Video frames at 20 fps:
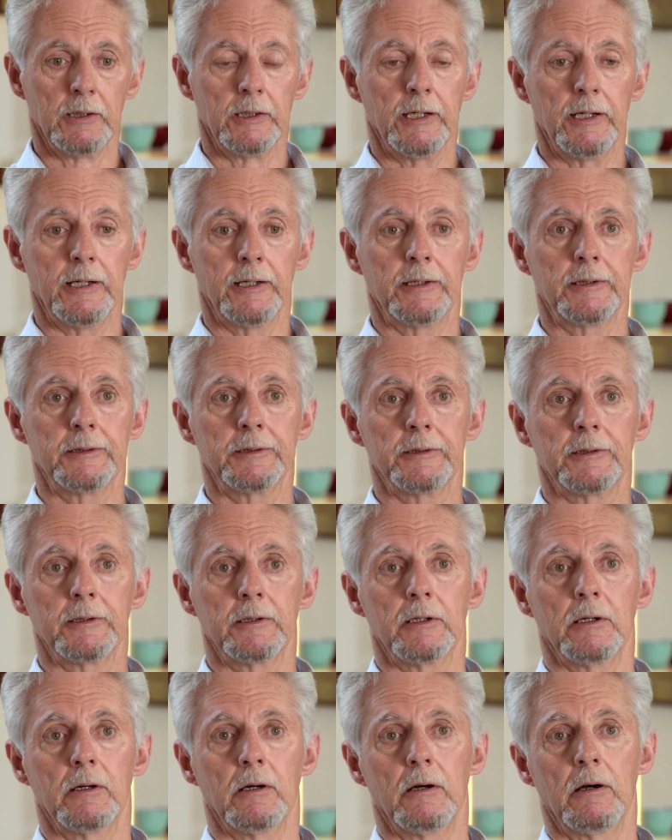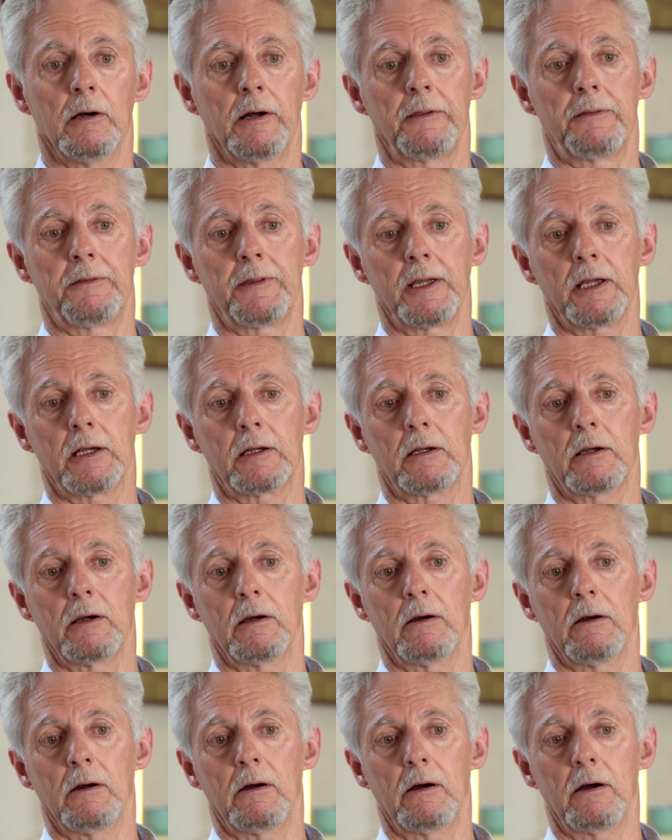and I think
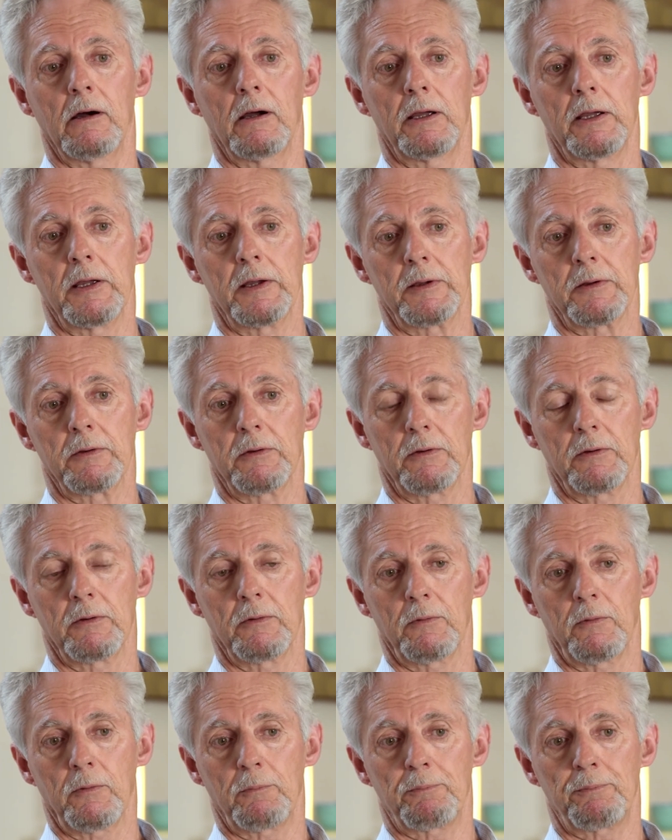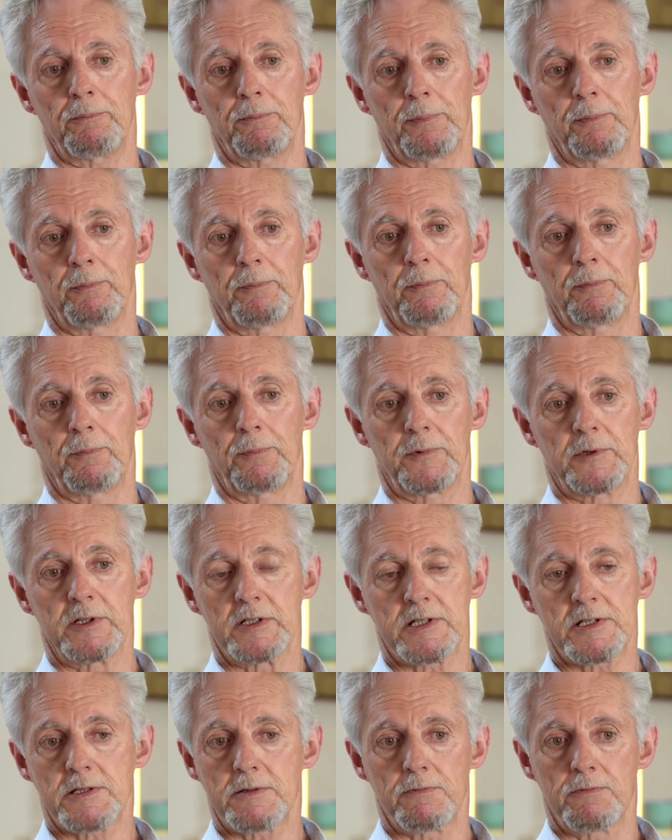I
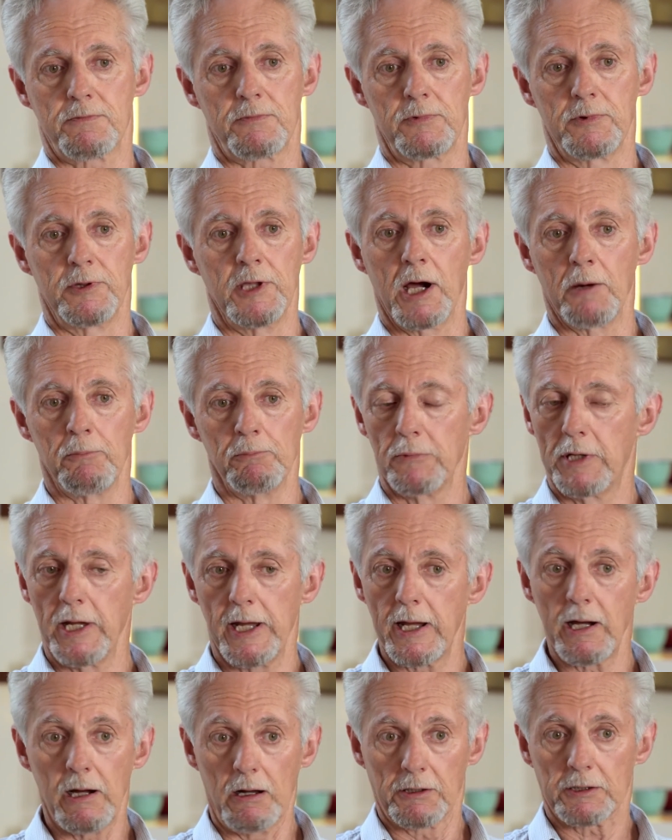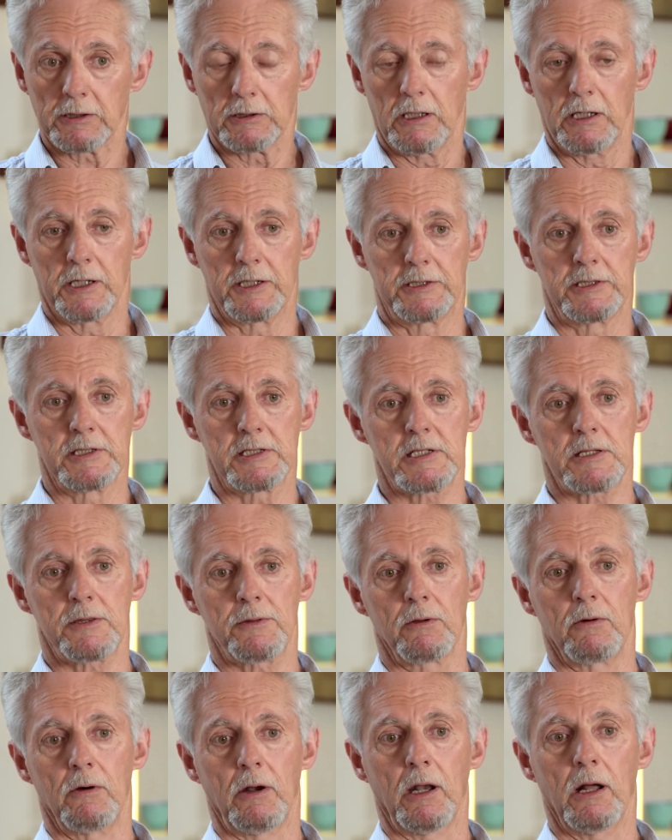just numbed out. I just
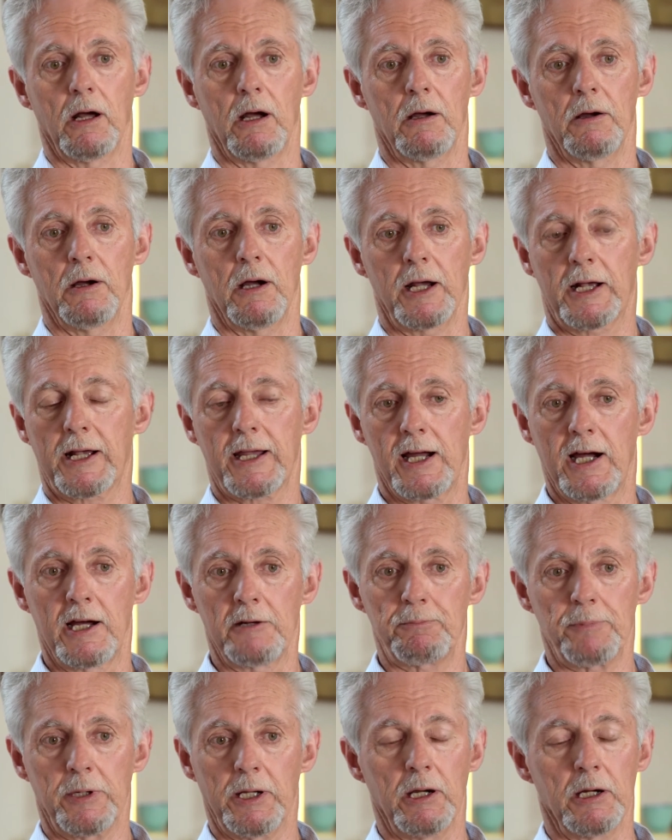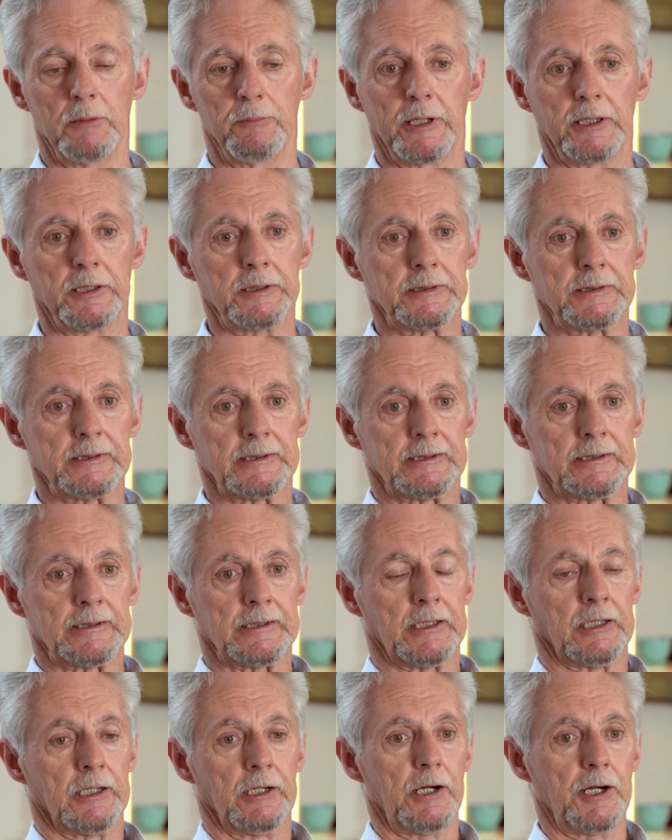thought, I can't be. I mean,
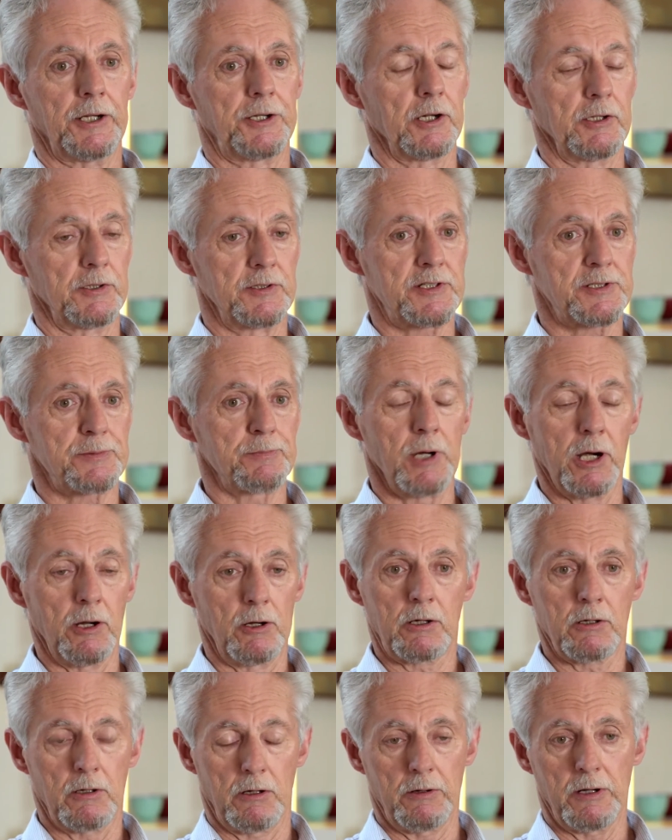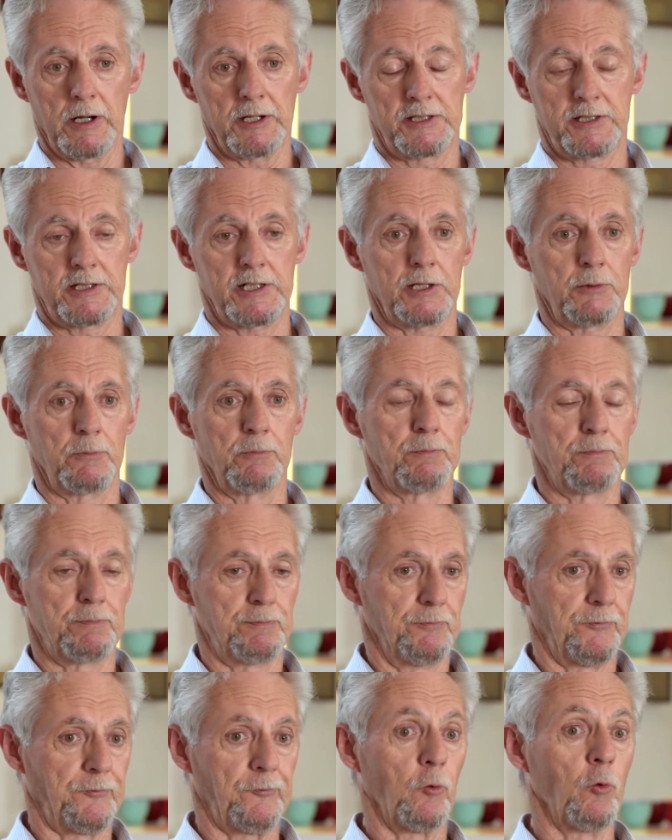I don't smoke, or I did
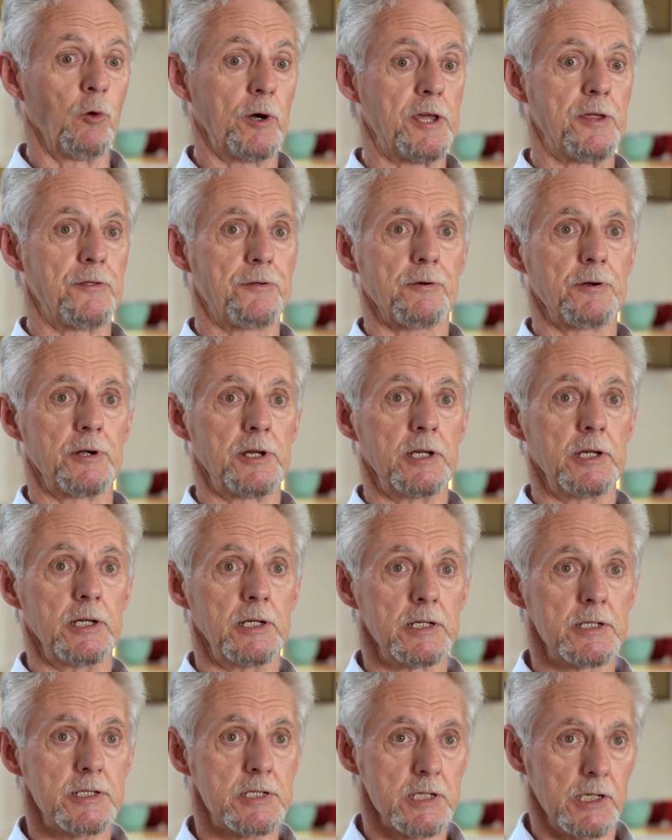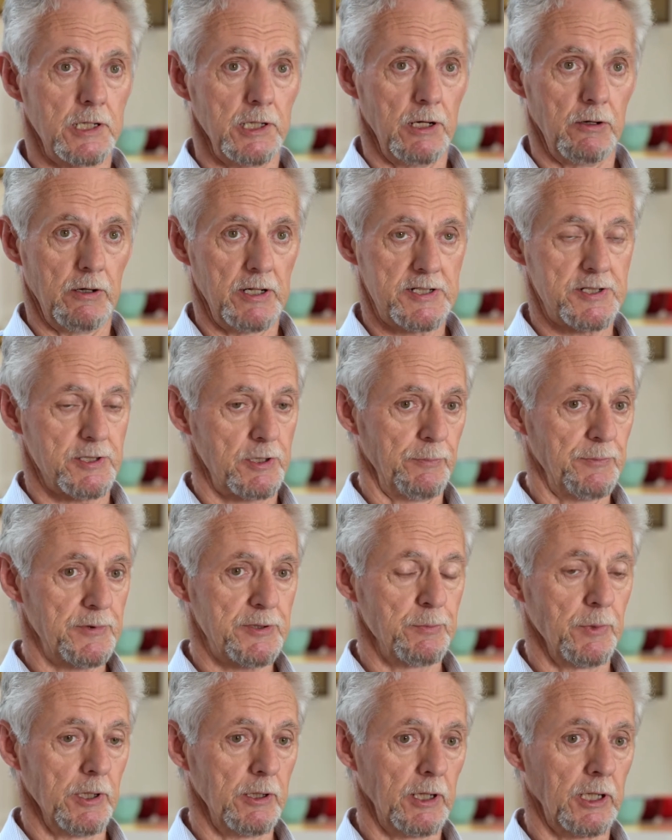43 years ago, I stopped
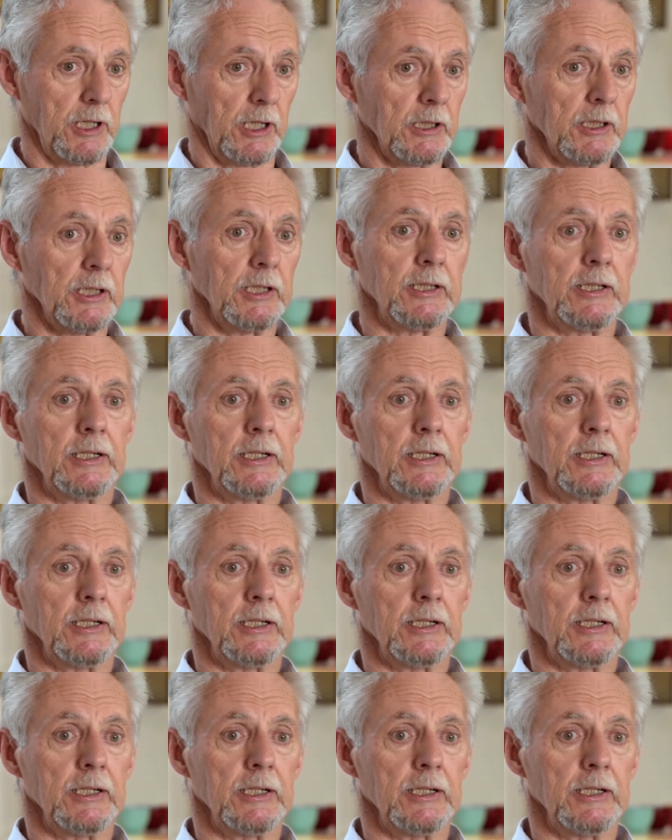smoking,